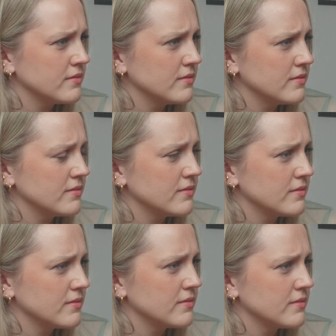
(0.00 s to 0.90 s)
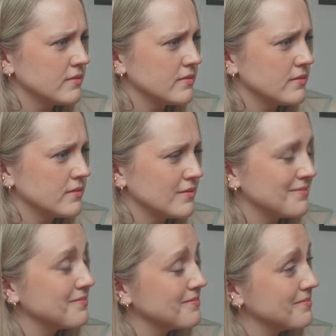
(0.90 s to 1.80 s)

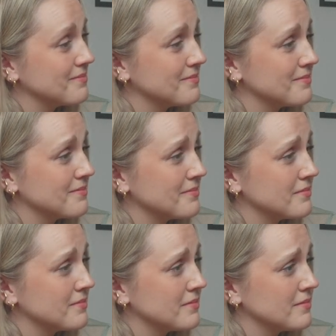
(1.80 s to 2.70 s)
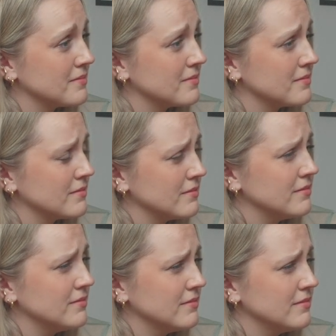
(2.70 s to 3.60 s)

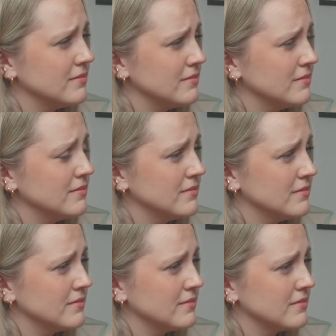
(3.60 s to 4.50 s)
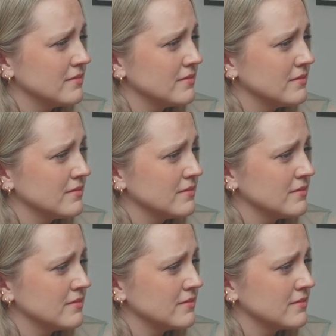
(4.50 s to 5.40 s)

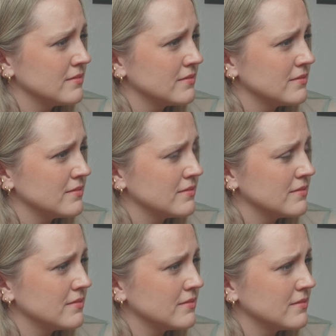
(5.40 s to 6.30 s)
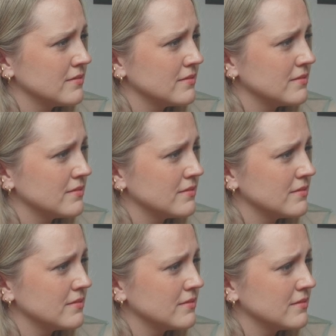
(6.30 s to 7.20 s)

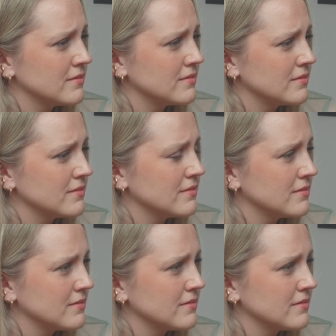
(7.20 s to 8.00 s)
The person shown says nothing.